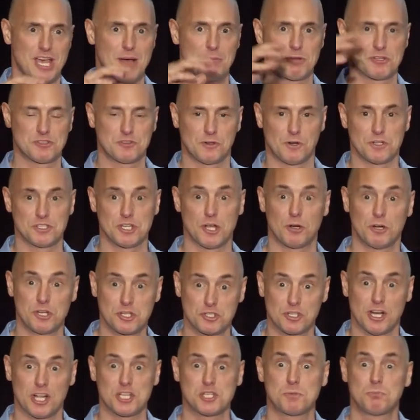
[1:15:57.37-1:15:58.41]
atmosphere is only
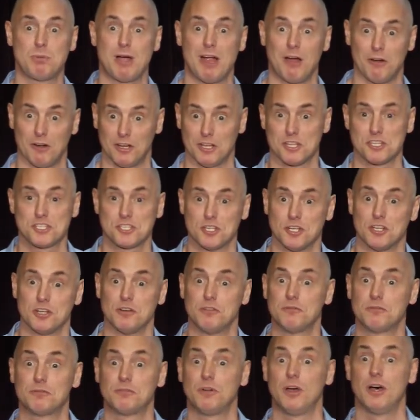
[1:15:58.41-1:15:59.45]
transparent at
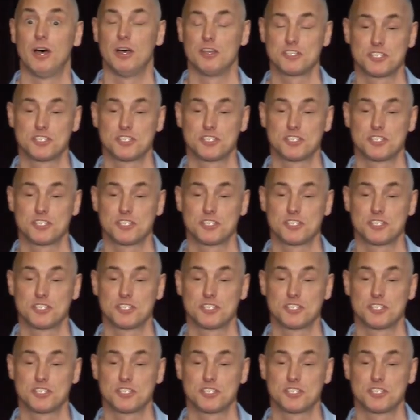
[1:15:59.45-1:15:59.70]
certain, uh,